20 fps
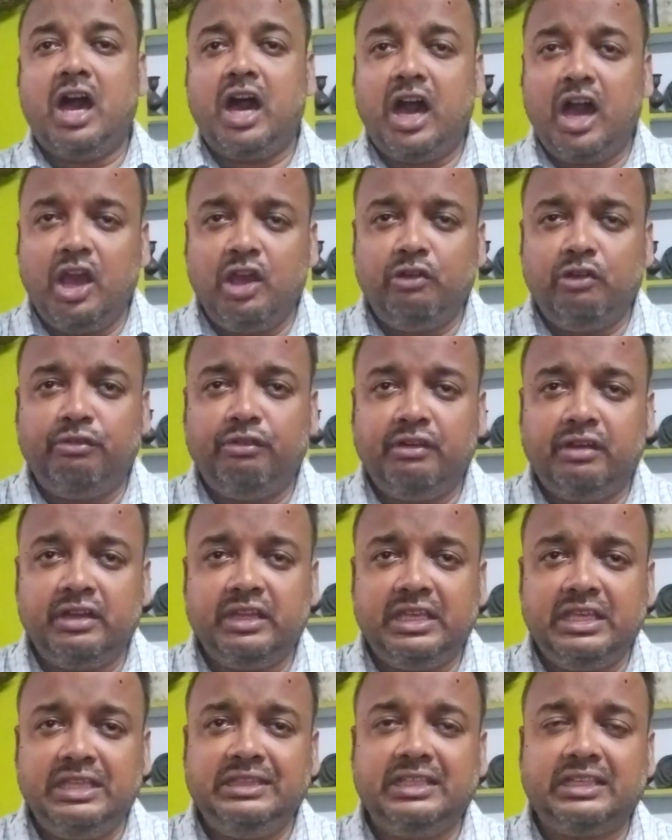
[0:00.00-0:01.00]
However,
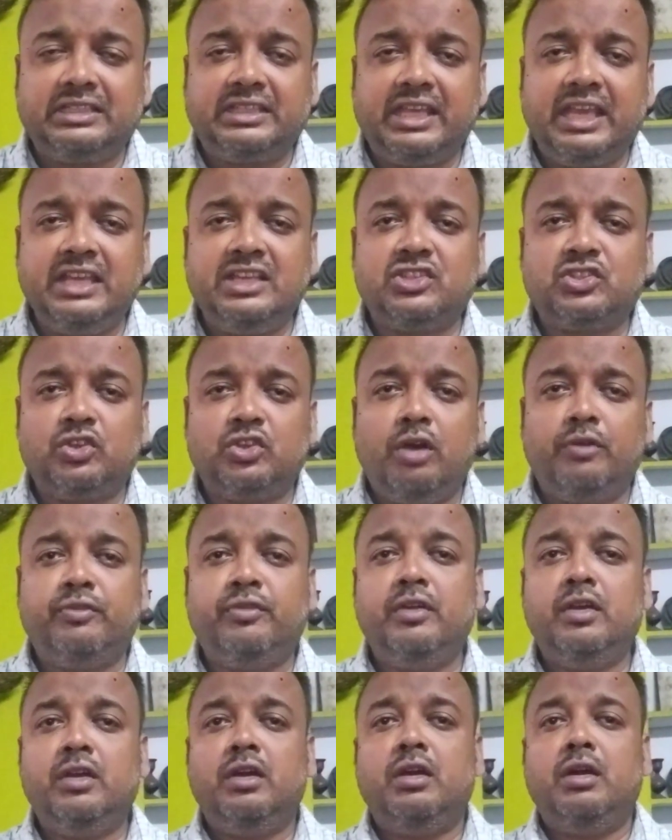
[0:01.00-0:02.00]
in the case
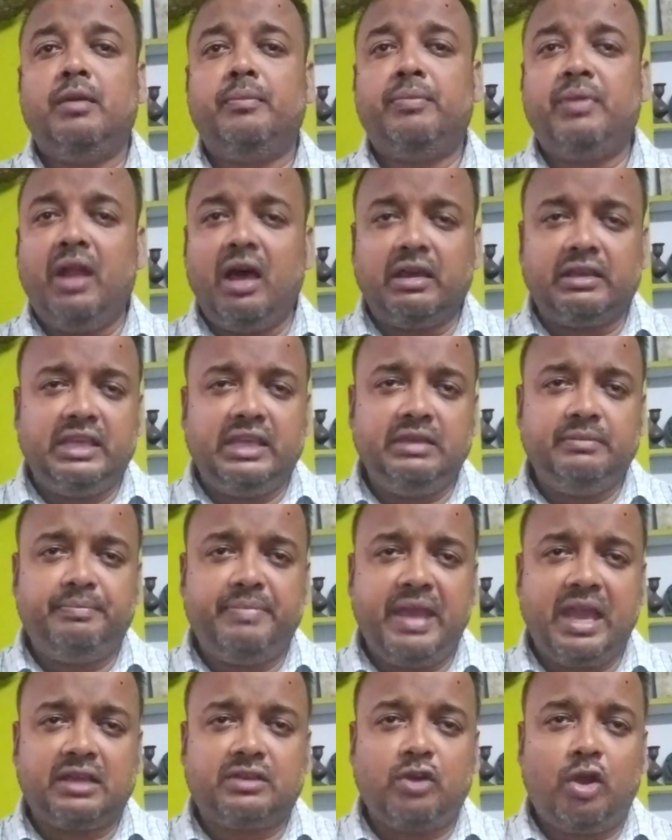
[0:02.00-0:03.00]
of plugging
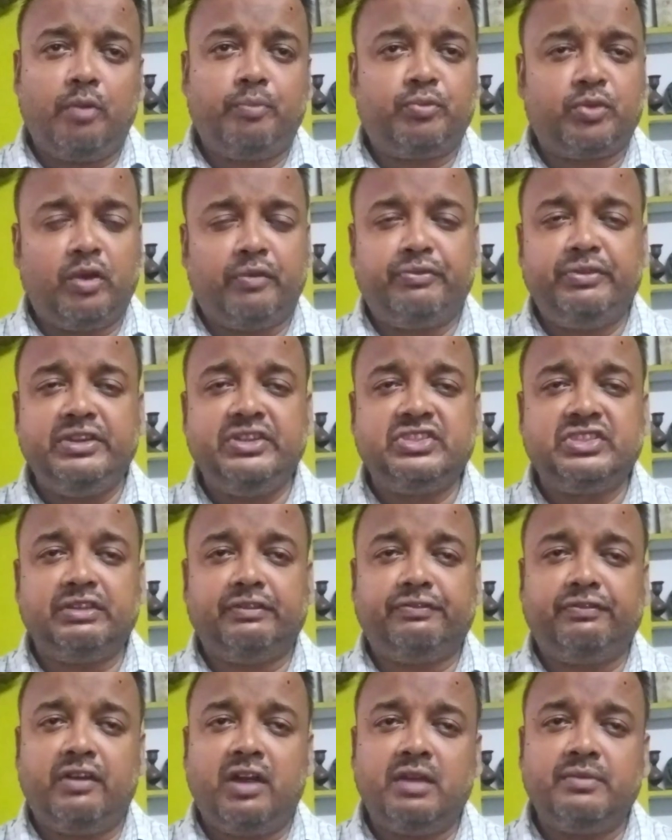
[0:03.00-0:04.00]
back of profits, the
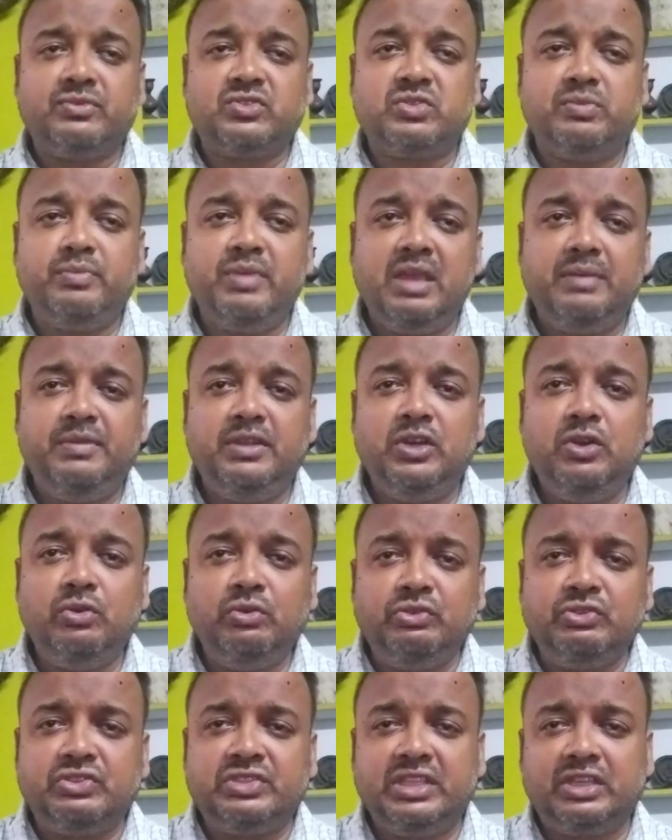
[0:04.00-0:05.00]
firms may
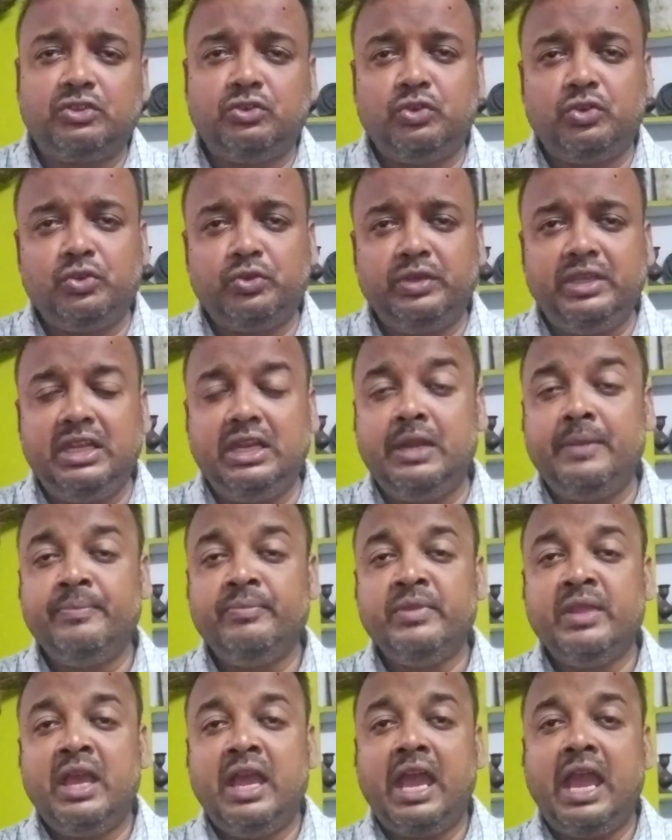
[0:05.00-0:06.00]
lose the goodwill
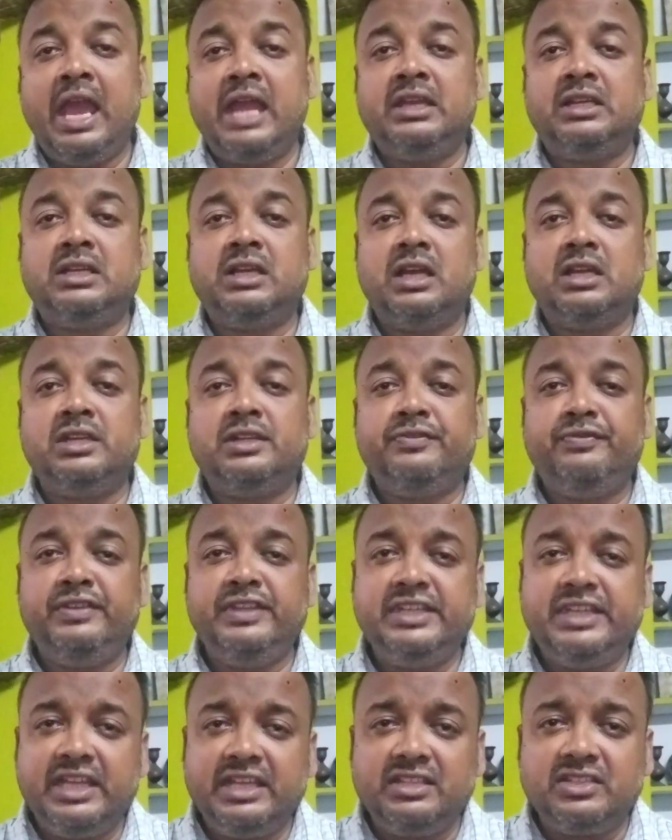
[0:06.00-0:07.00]
and
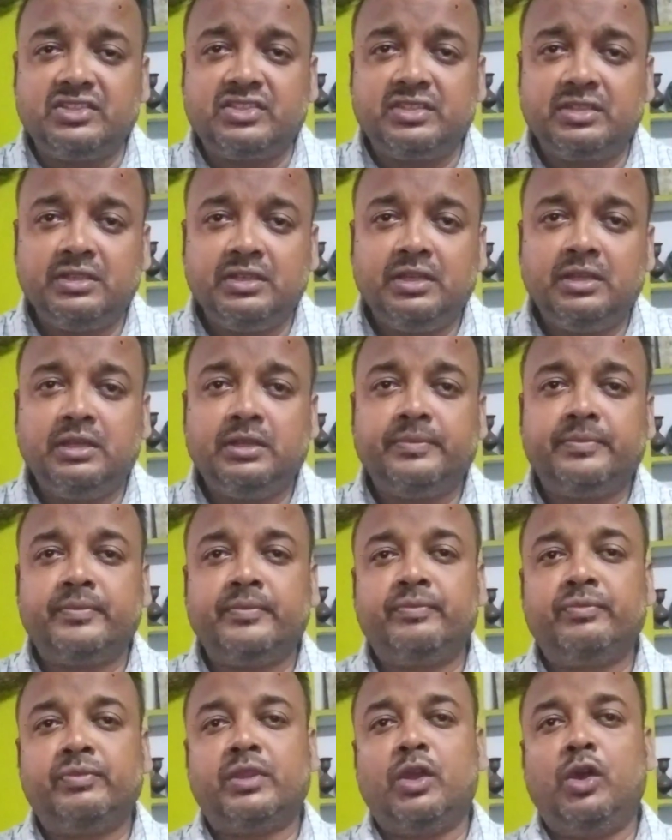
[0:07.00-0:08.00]
confidence
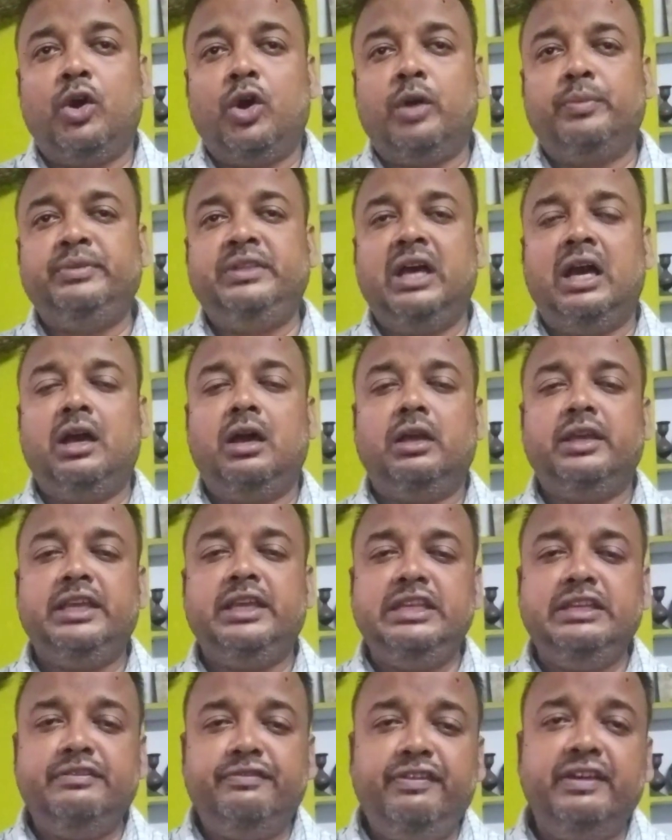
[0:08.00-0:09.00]
of the
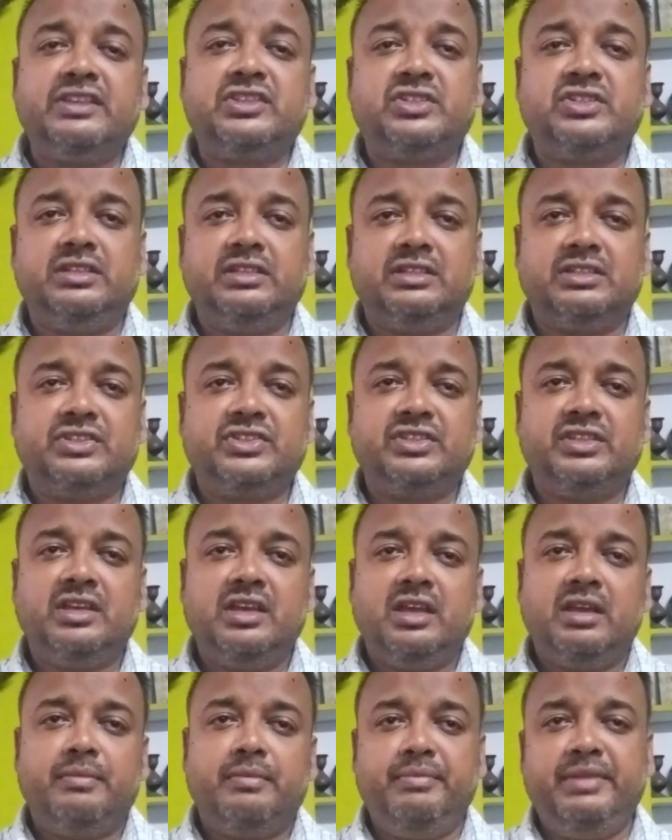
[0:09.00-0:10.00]
investors
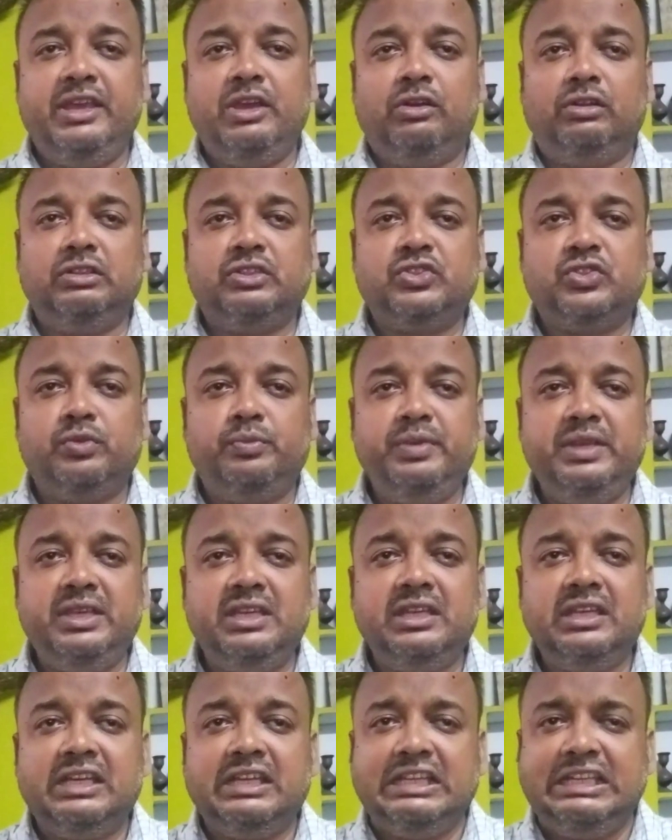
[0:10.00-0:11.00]
may also
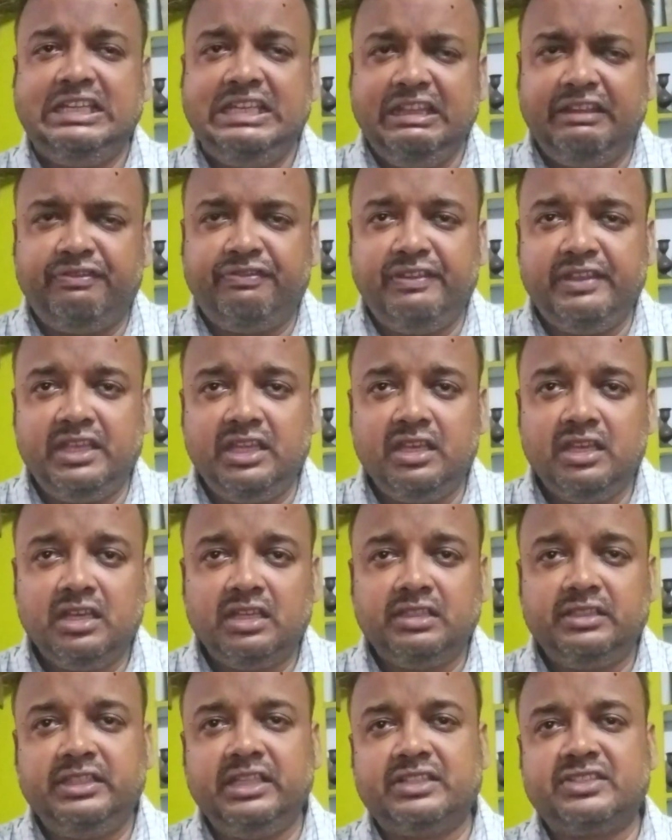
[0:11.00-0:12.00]
be defy
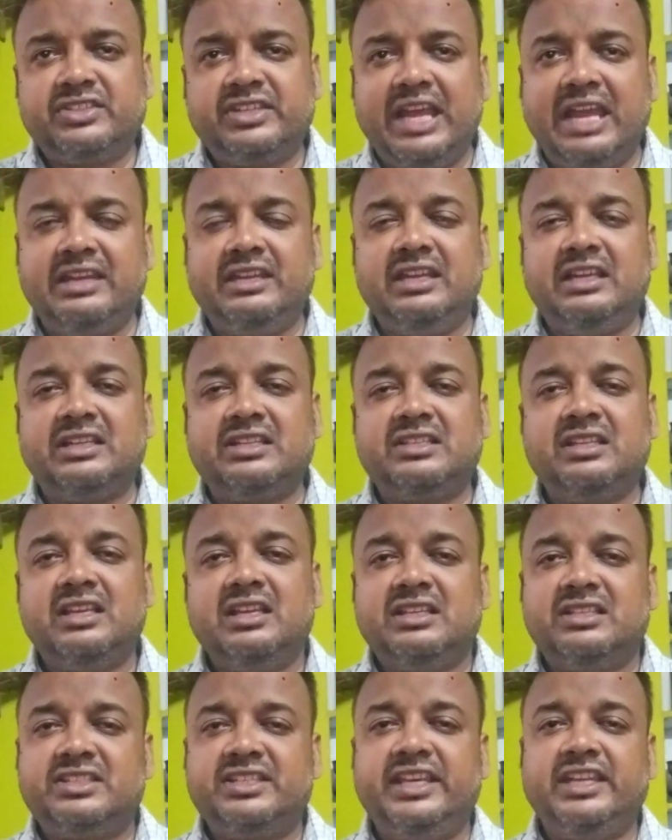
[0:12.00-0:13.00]
the standards
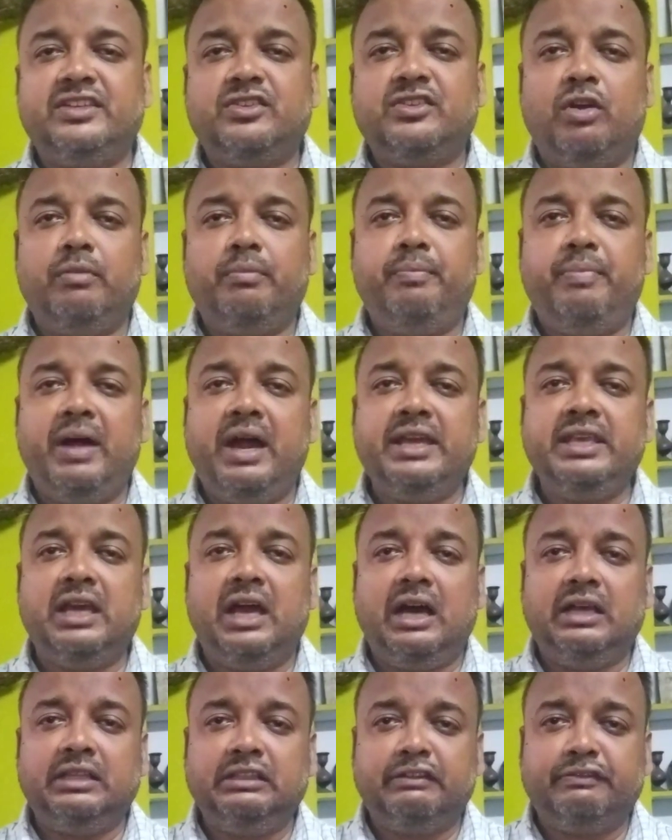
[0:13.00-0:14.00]
set by
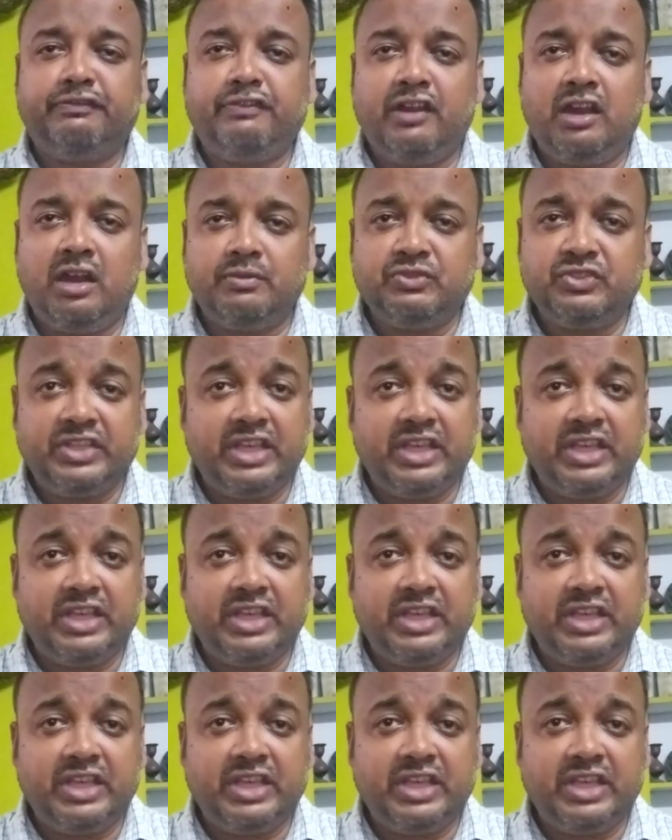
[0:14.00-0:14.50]
other firms.